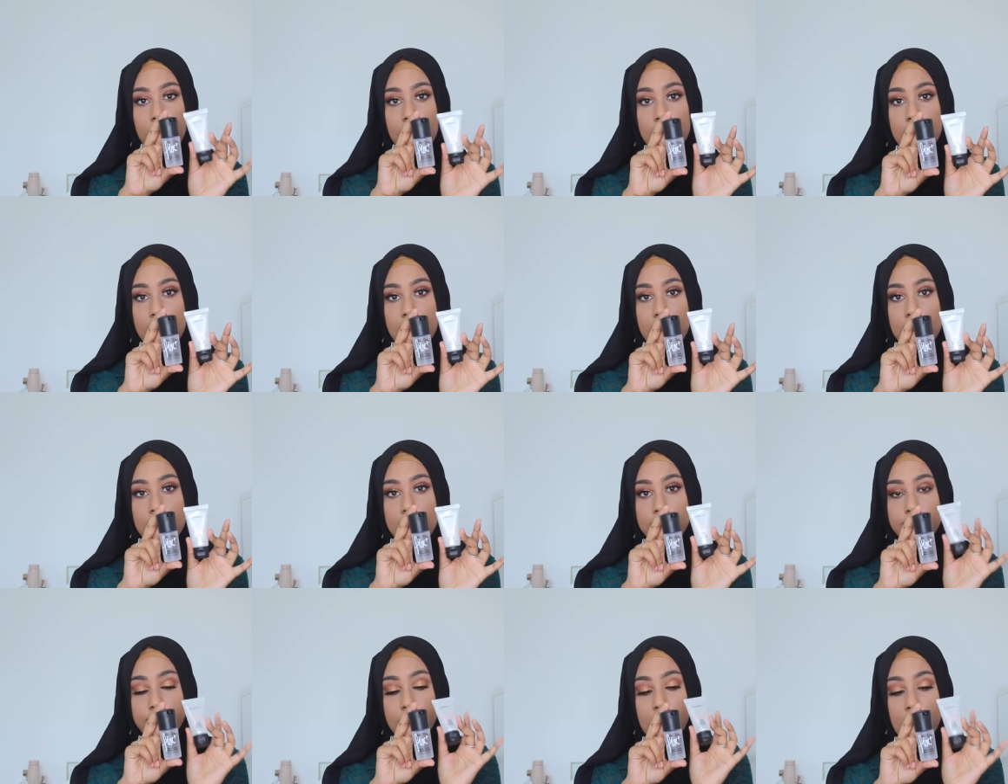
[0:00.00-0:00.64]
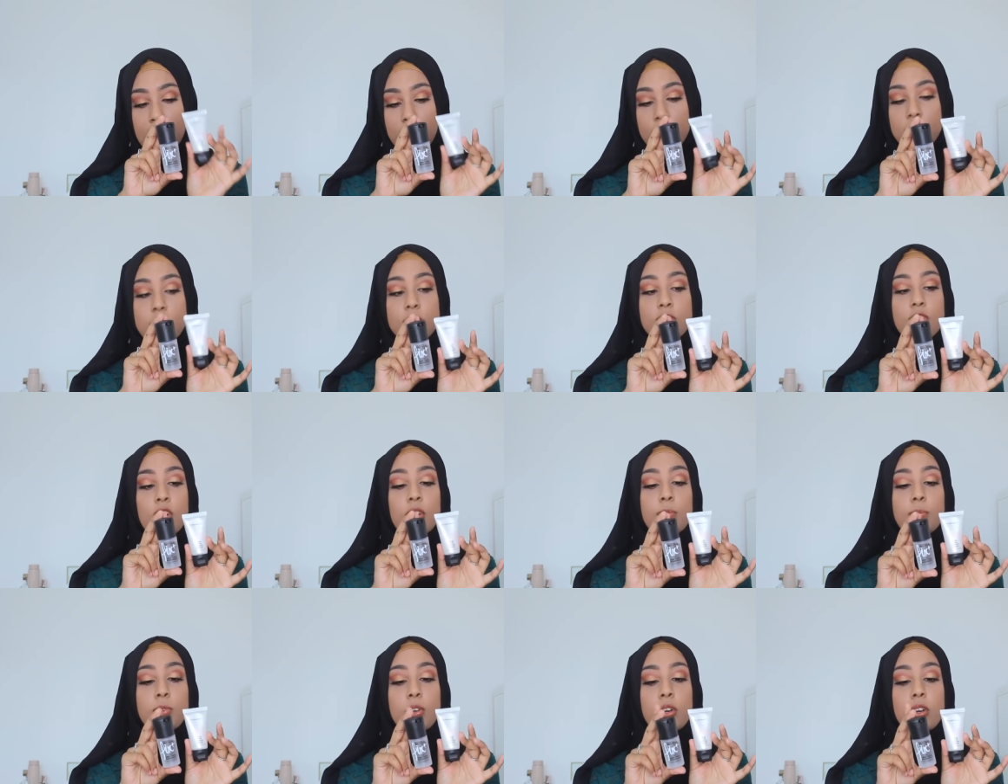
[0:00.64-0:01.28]
had MAC
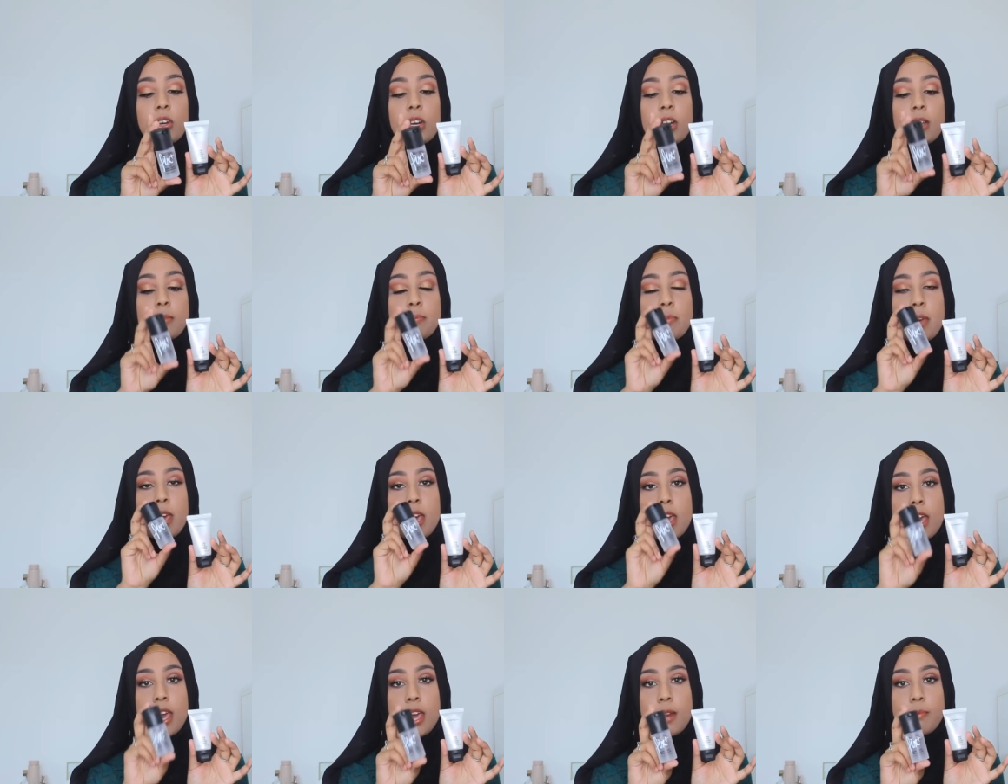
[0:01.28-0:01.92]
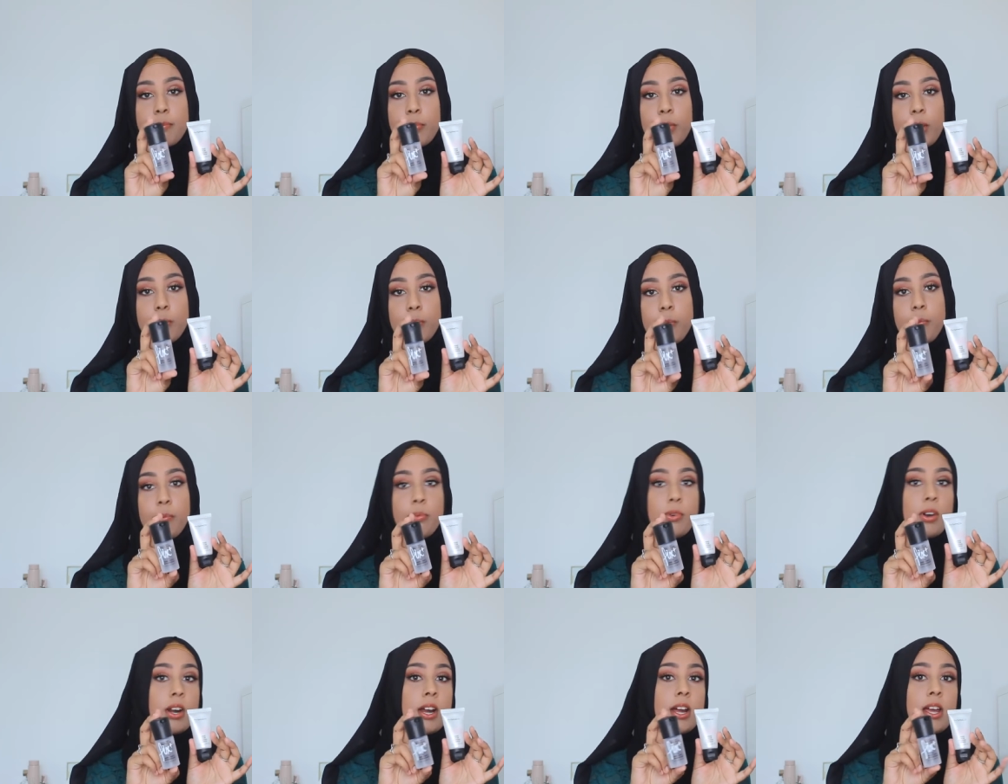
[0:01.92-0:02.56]
strobe cream and prep
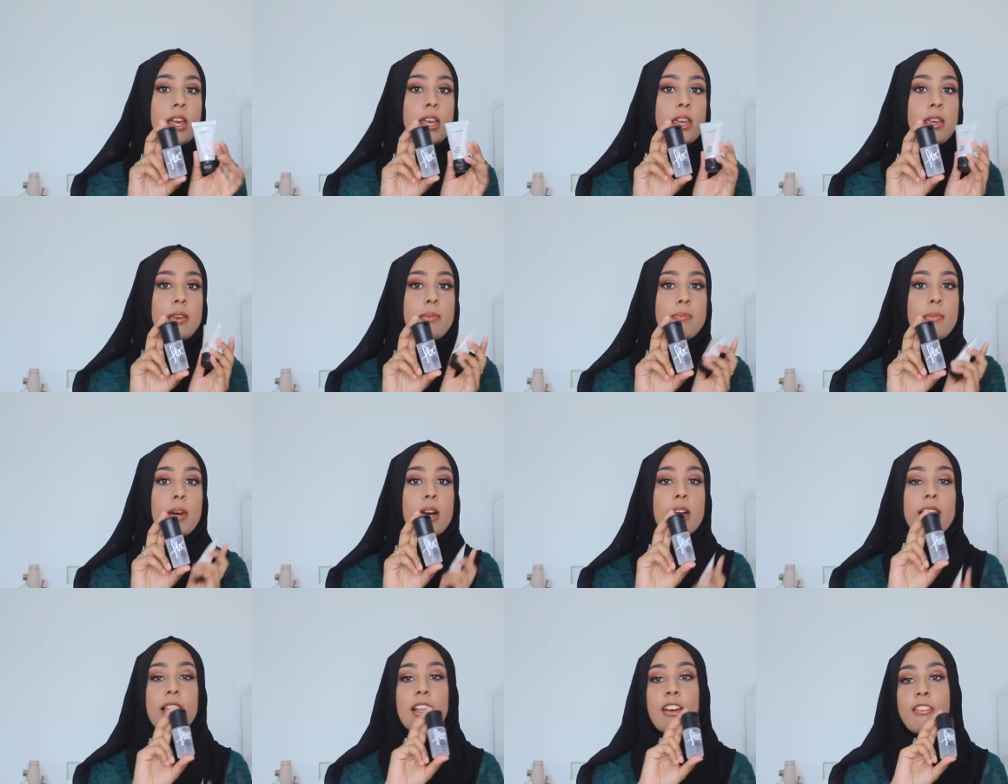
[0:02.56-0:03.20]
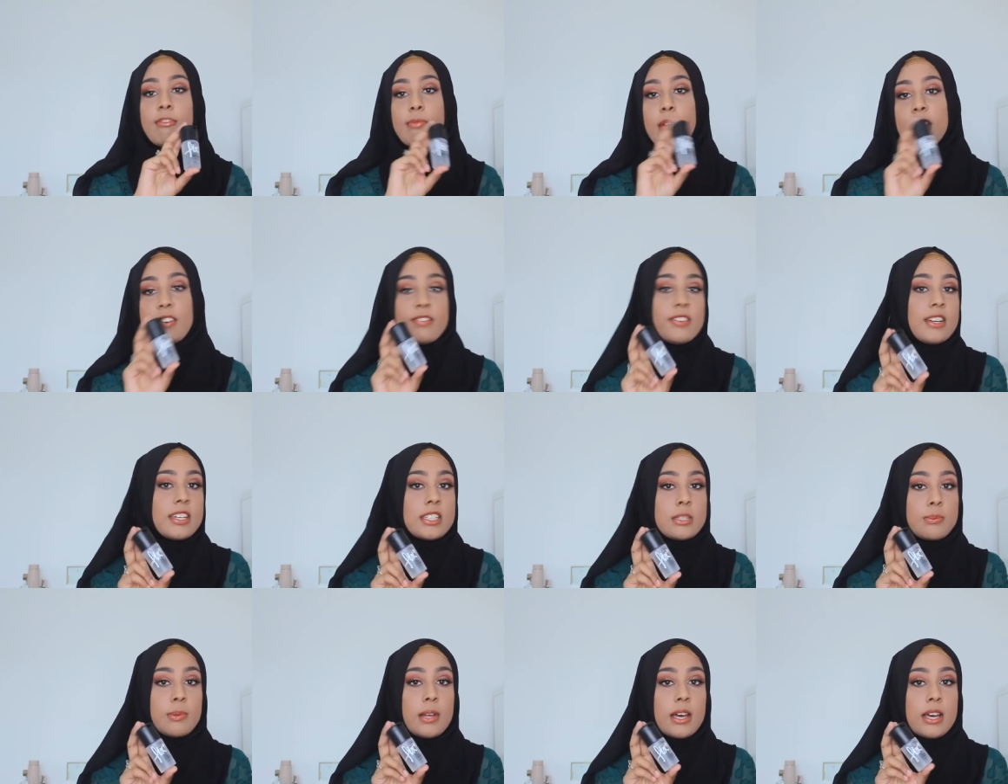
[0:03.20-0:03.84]
and prime. I love my
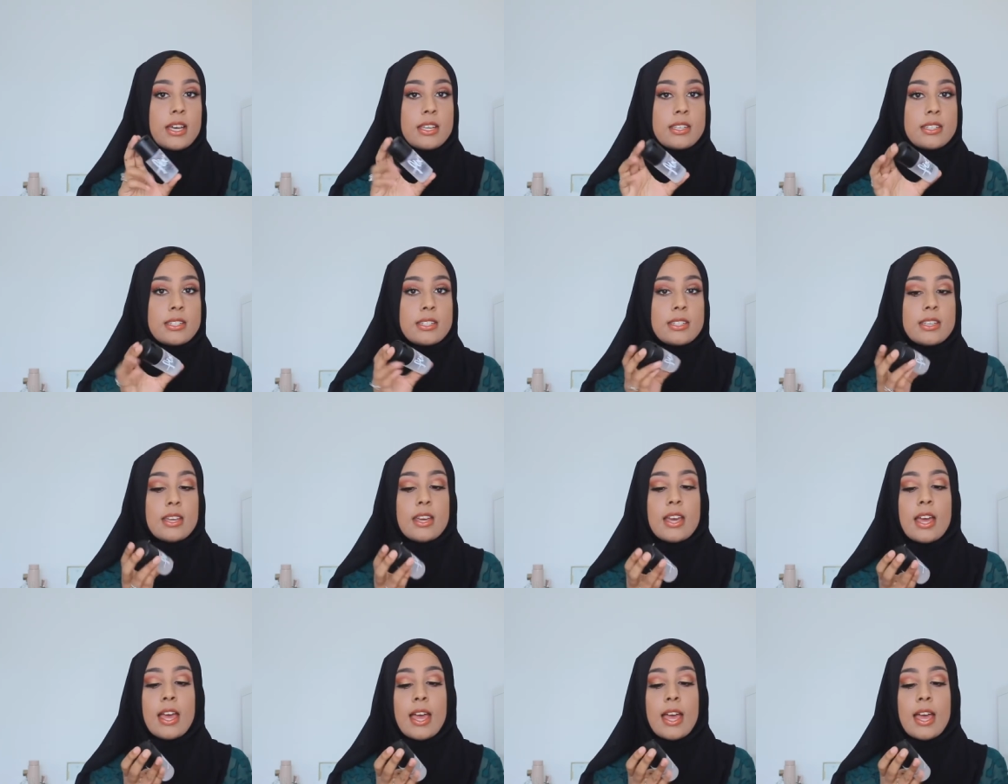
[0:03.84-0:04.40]
Fix Plus.